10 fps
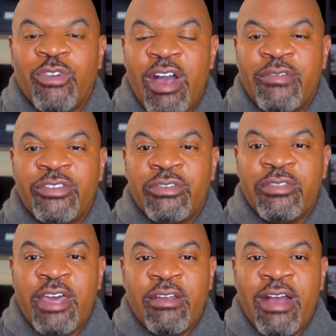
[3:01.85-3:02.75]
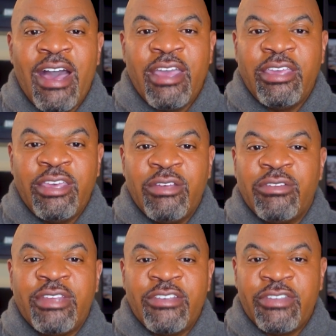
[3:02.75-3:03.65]
travel to that are high
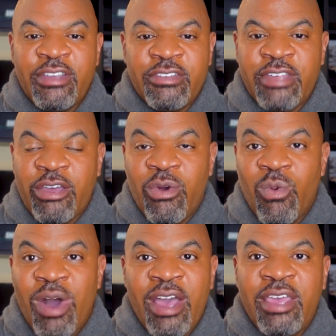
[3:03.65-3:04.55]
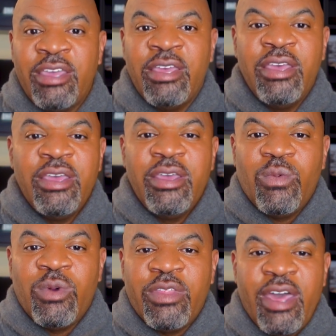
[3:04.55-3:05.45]
yield destinations like Hawaii,
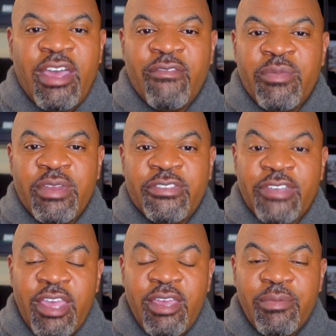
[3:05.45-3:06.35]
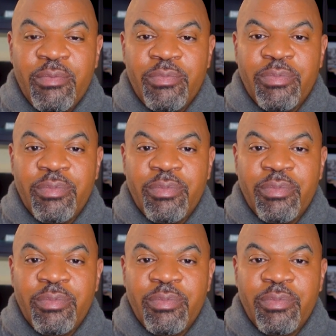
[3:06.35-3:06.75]
will that ever be the same?